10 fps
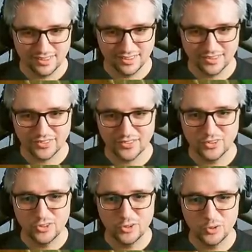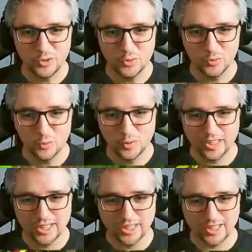There is no
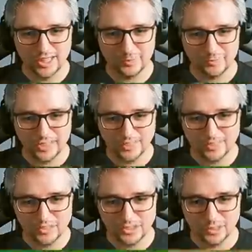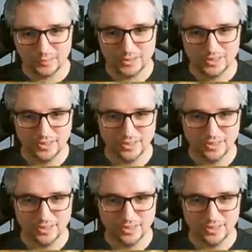way I make this jump.